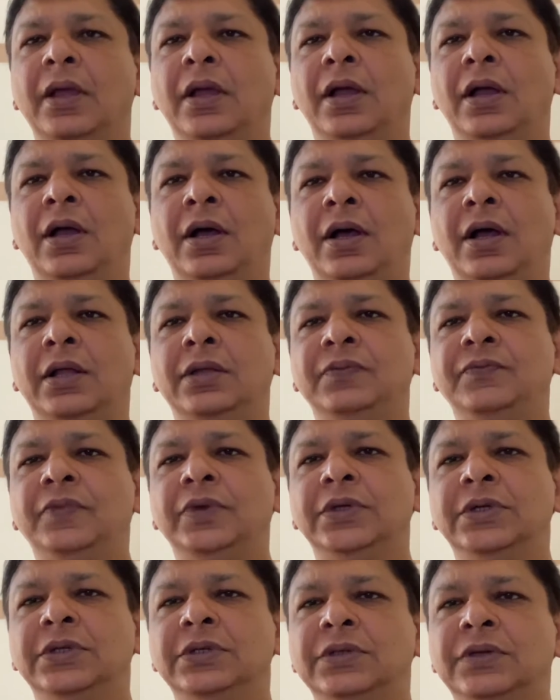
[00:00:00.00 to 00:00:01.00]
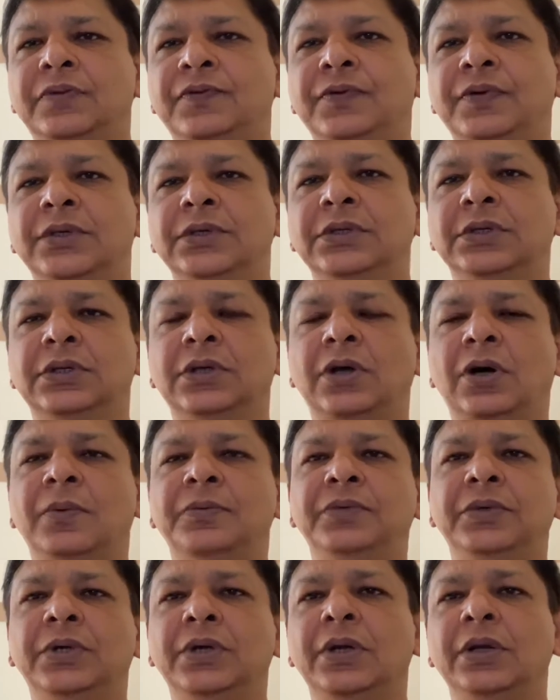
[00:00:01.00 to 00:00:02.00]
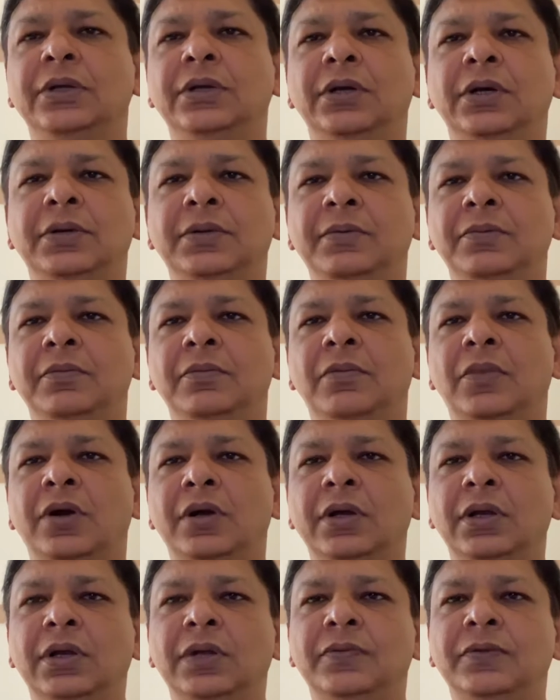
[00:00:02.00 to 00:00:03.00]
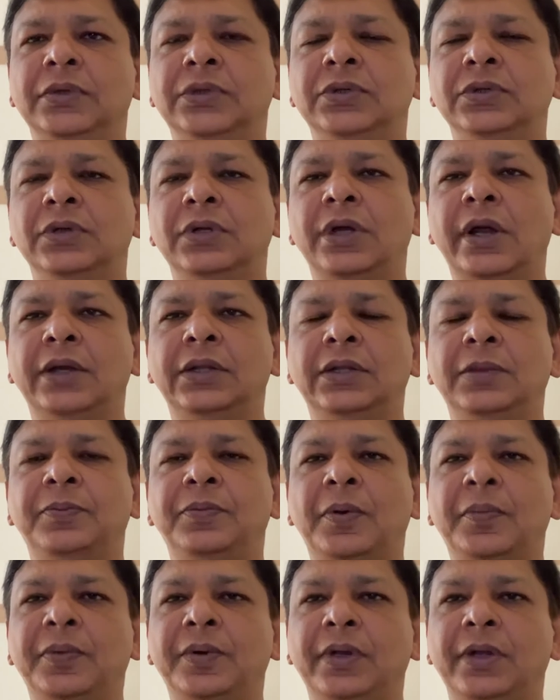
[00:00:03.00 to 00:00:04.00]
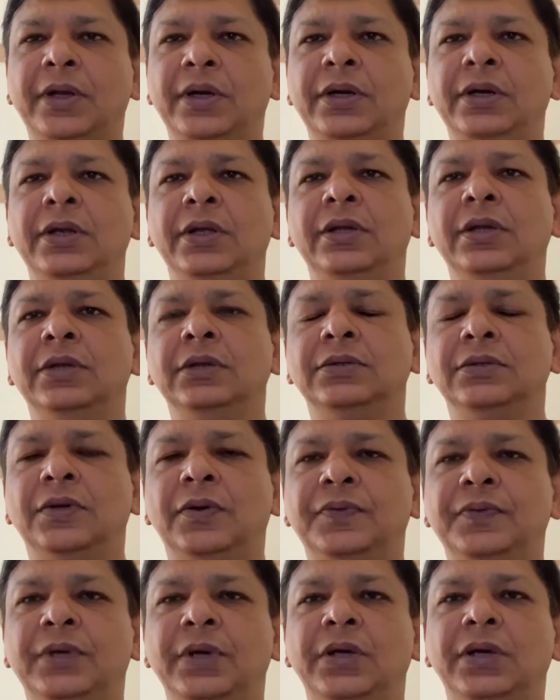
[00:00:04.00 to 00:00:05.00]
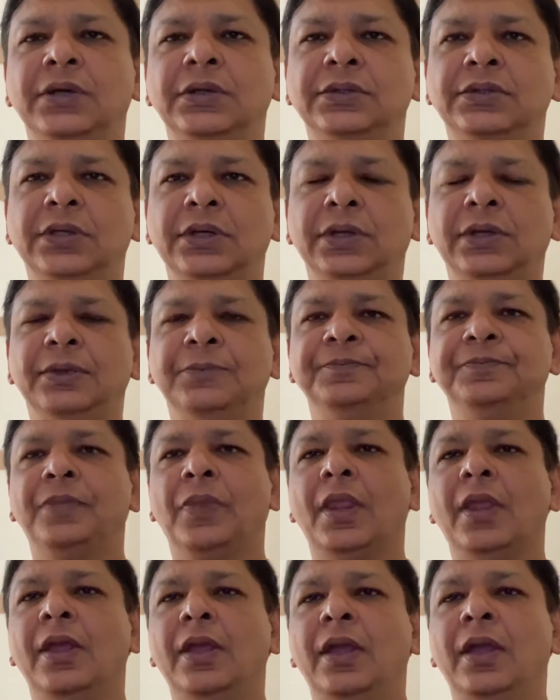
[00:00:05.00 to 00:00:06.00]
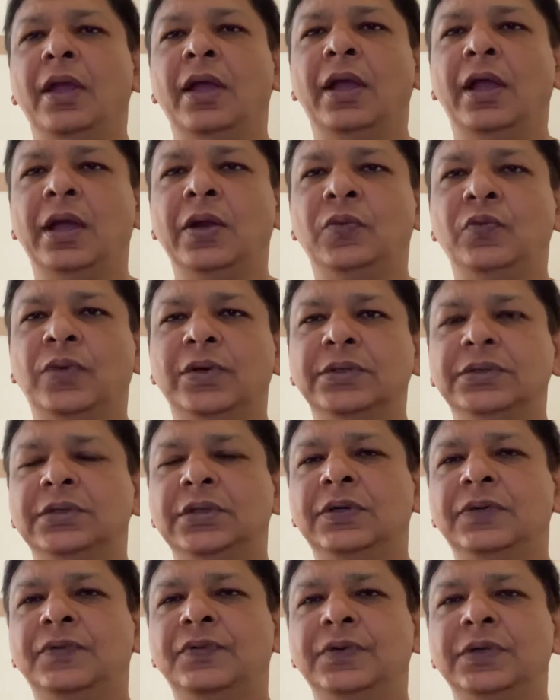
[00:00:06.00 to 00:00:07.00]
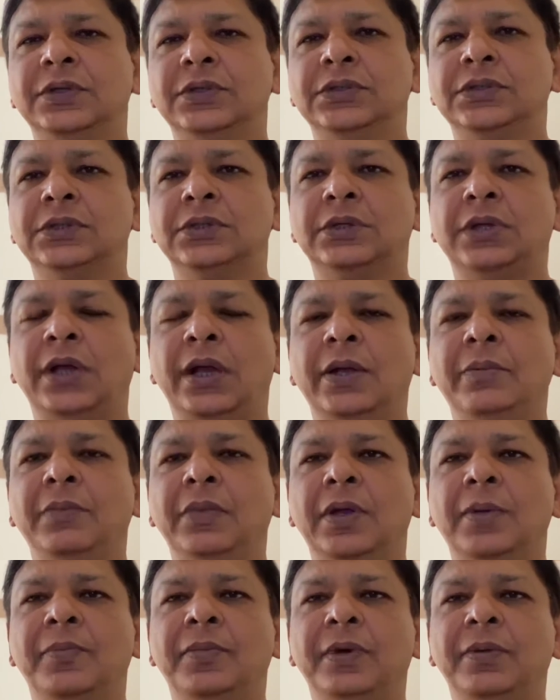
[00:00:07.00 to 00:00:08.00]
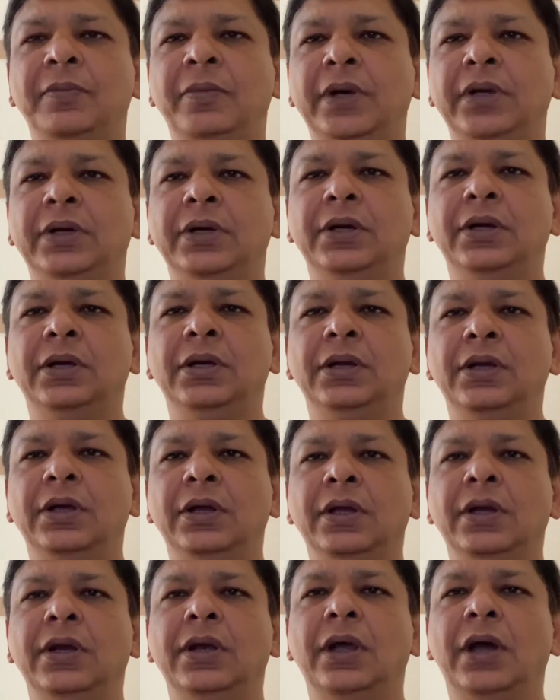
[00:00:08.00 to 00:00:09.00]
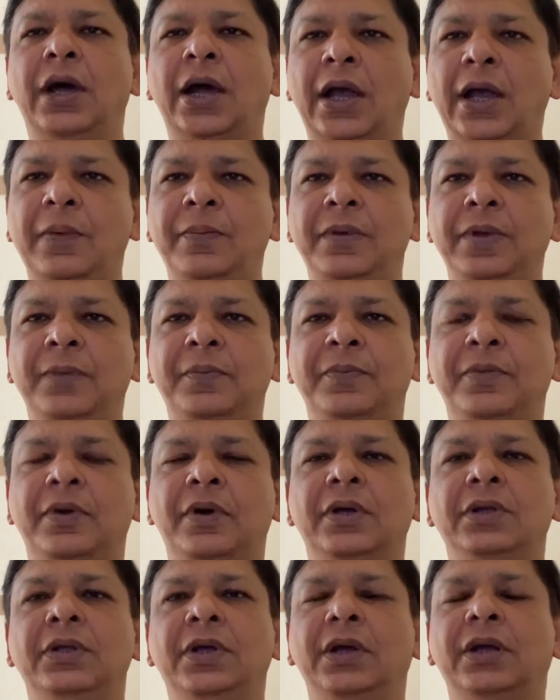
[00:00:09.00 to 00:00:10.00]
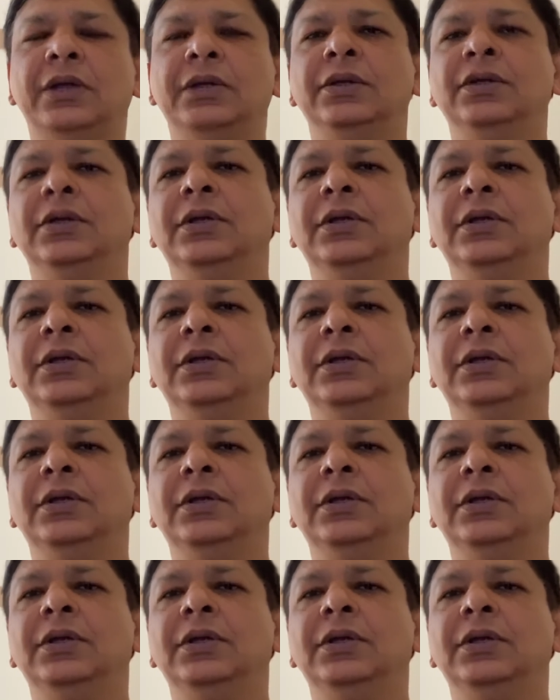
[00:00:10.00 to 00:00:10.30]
uh, which is the first object-oriented model which get the popularity in software industry. It was the first time implemented in IBM project